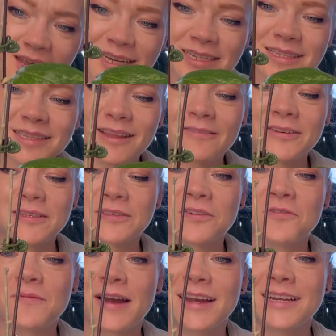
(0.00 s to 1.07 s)
I just love it
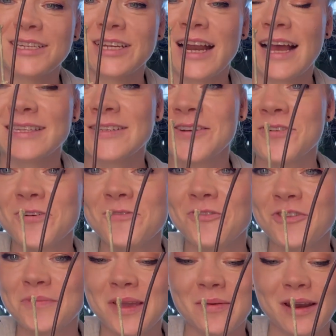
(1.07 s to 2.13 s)
so much. It hasn't grown
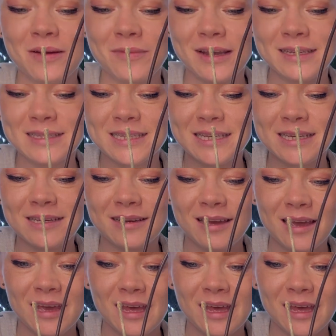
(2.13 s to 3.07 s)
for me, but I might see